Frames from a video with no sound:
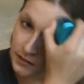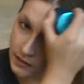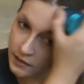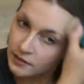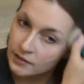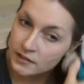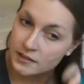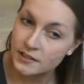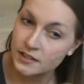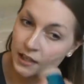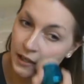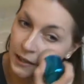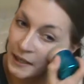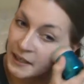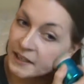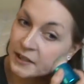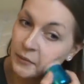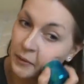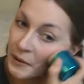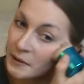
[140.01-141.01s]
you can start
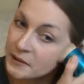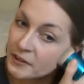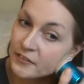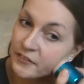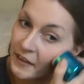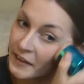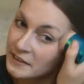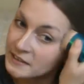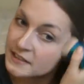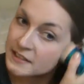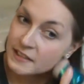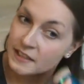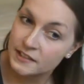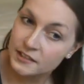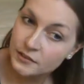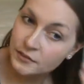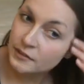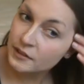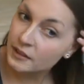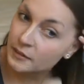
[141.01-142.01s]
anywhere on your face, it
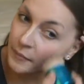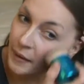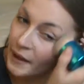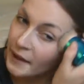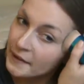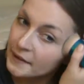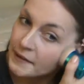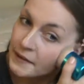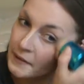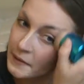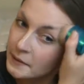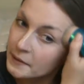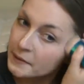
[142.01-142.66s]
doesn't really matter.